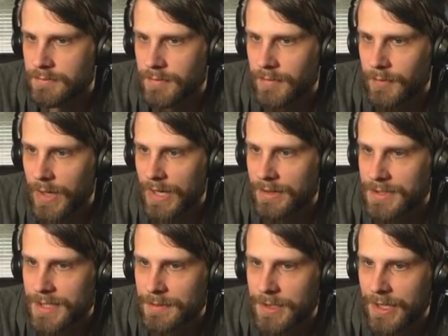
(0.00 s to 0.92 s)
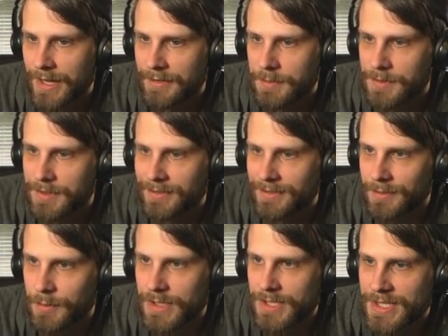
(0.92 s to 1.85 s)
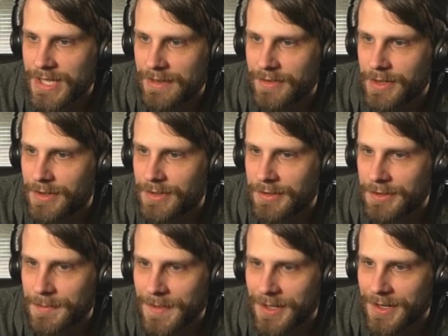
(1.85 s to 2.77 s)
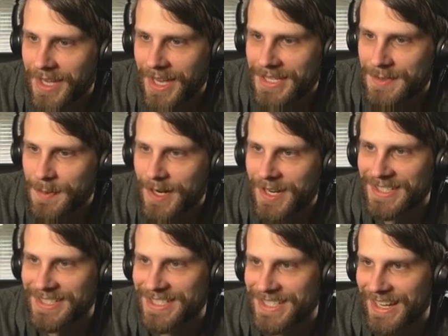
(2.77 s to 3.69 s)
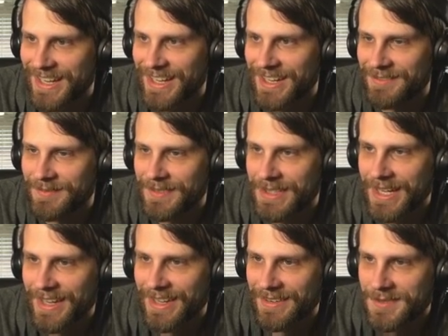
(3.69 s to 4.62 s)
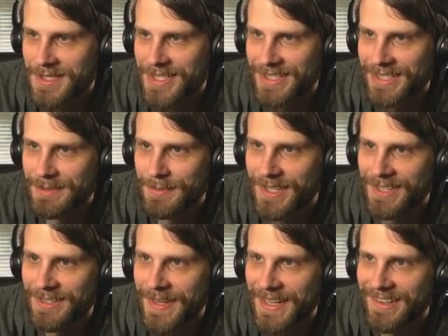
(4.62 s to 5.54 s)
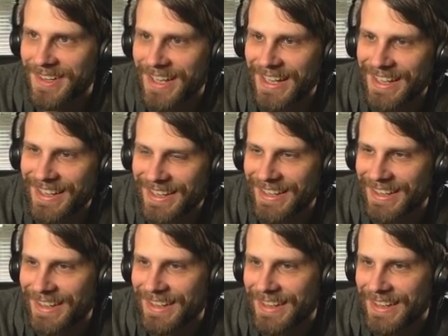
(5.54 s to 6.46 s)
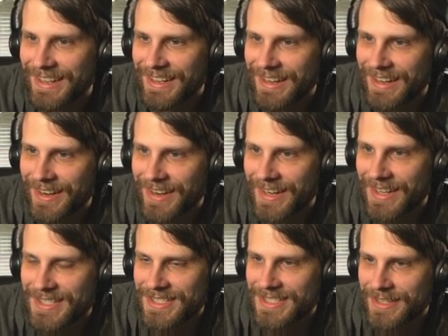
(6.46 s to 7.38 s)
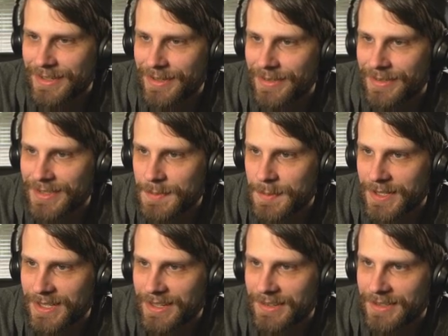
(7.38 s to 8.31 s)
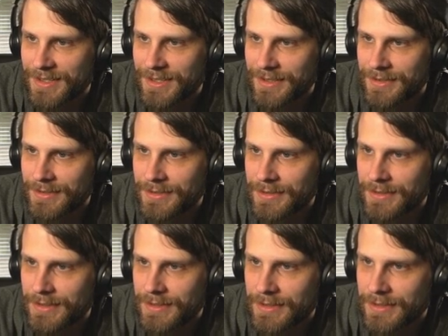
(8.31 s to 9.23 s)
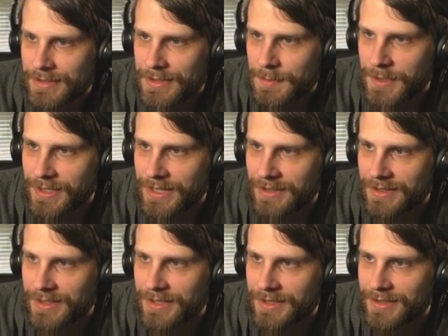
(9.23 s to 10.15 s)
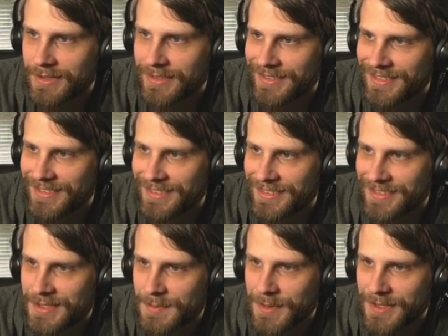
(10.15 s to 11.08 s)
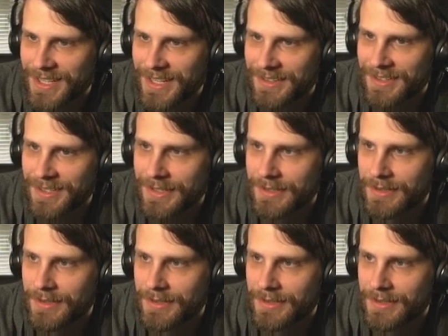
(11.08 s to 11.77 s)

Wow, double Aspirant. We just have all the Luminarch Aspirants. Yeah, I'm just gonna keep playing them out. All right, so let's put a counter here, put a counter here, put a counter here.